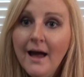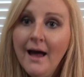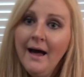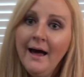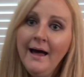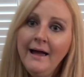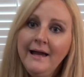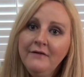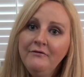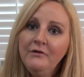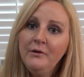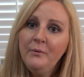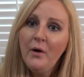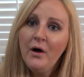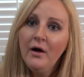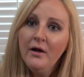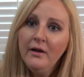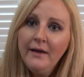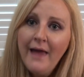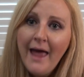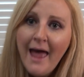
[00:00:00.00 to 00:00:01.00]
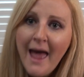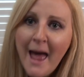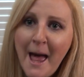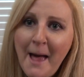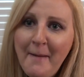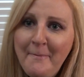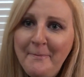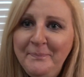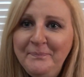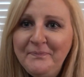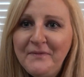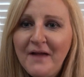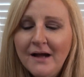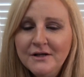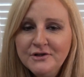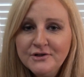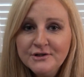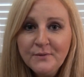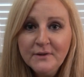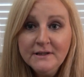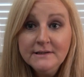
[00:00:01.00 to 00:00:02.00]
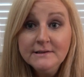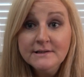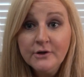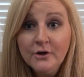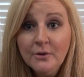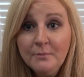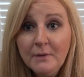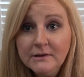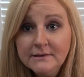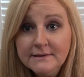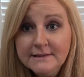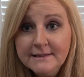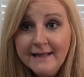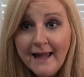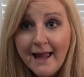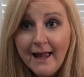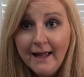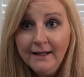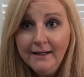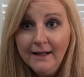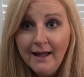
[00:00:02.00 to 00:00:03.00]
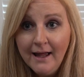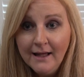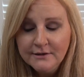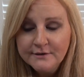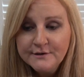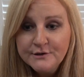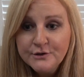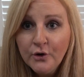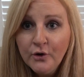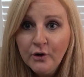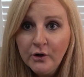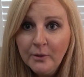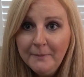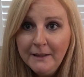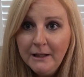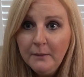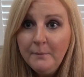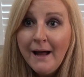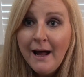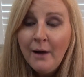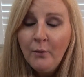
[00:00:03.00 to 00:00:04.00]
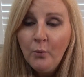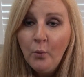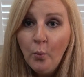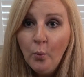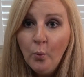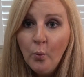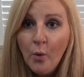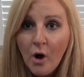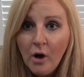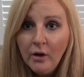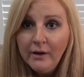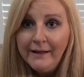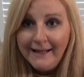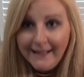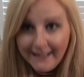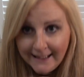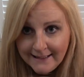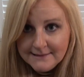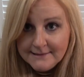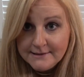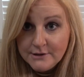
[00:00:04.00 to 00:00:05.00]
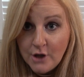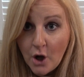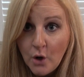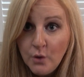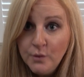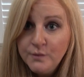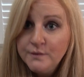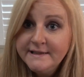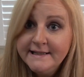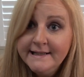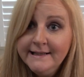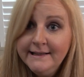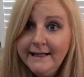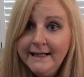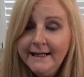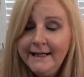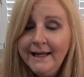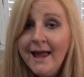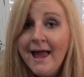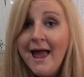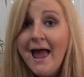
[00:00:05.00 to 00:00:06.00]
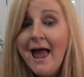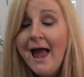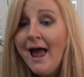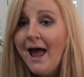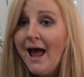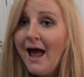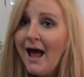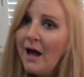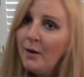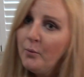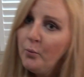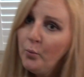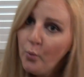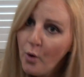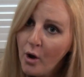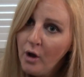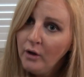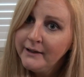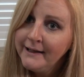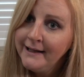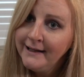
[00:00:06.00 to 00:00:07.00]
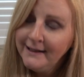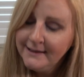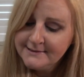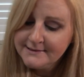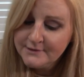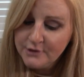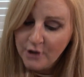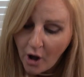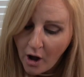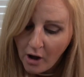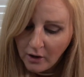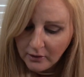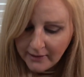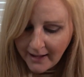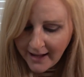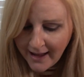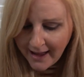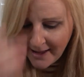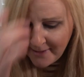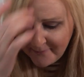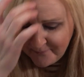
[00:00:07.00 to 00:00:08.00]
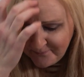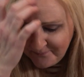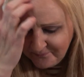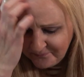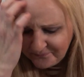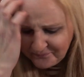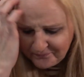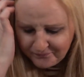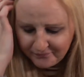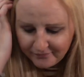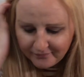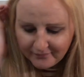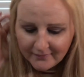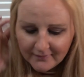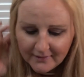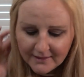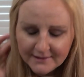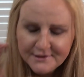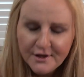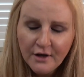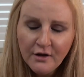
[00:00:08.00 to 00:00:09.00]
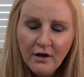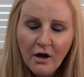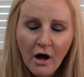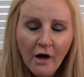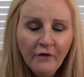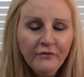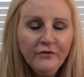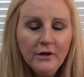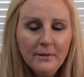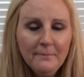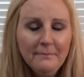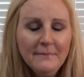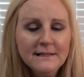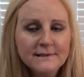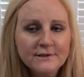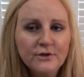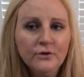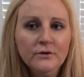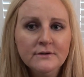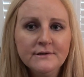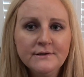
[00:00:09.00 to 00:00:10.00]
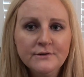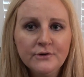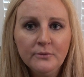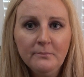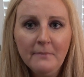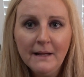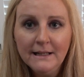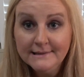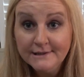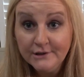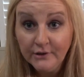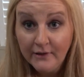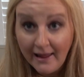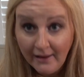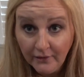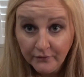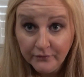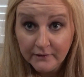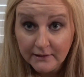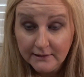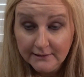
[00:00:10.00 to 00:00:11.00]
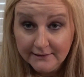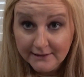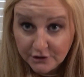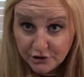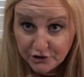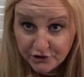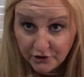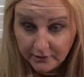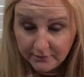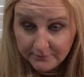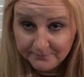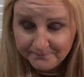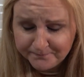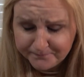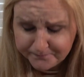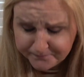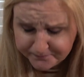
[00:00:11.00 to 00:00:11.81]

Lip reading: Hi everyone, I just wanted to come on today and talk a bit about what is OCD and what it is not. It's often a misunderstood mental health condition